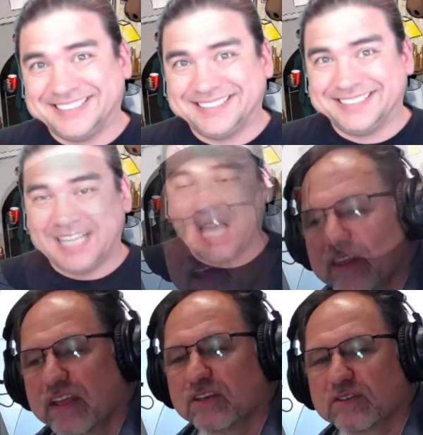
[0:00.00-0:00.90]
I
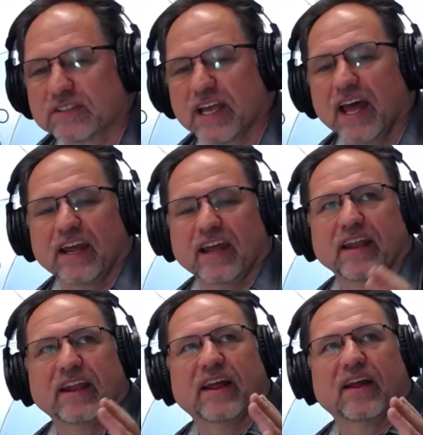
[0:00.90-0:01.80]
think you said it.
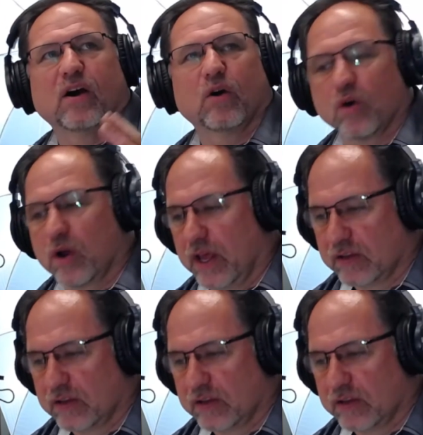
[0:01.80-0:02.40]
Oh, go ahead.